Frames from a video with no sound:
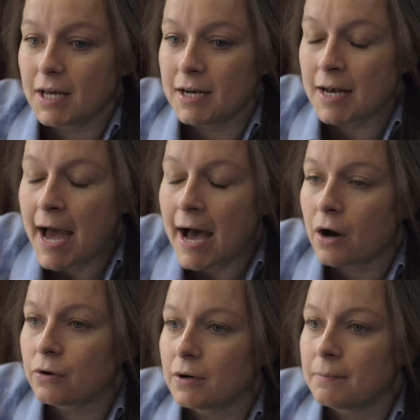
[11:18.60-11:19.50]

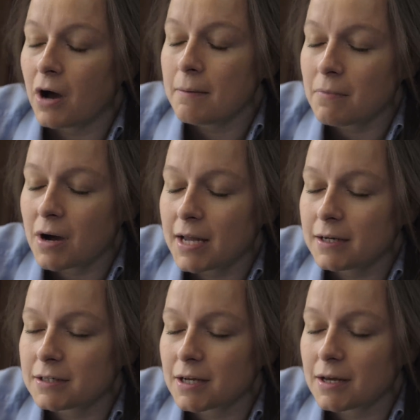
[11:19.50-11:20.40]
now my
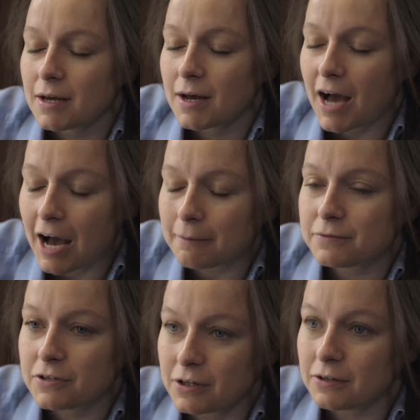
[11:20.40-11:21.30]
mind
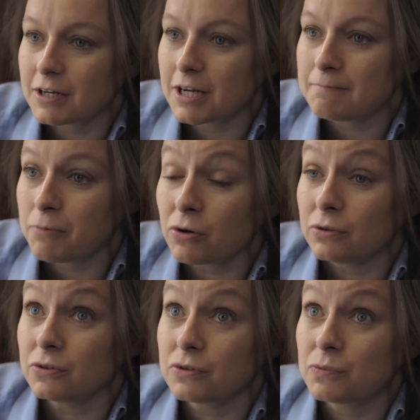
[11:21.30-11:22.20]
absolutely
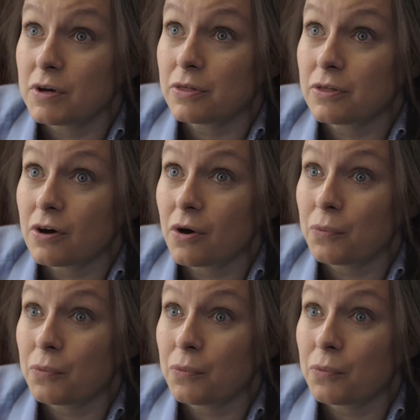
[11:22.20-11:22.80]
boggles with,